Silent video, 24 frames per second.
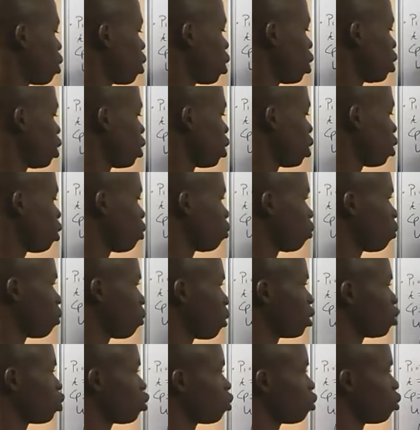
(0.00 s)
and then we
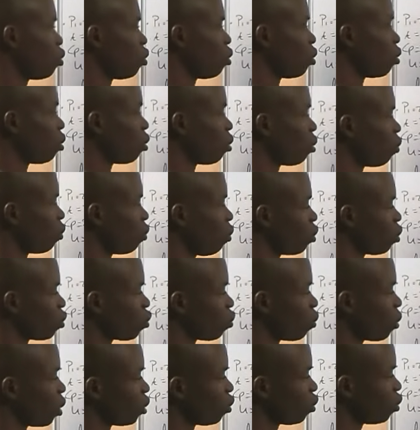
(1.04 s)
also
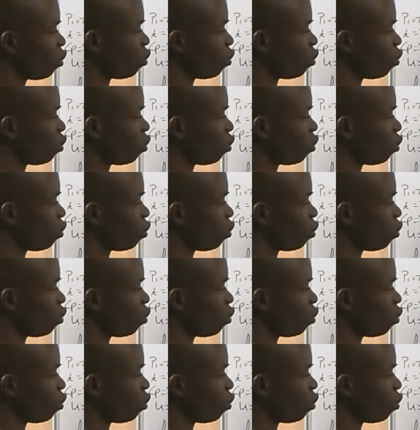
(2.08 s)
want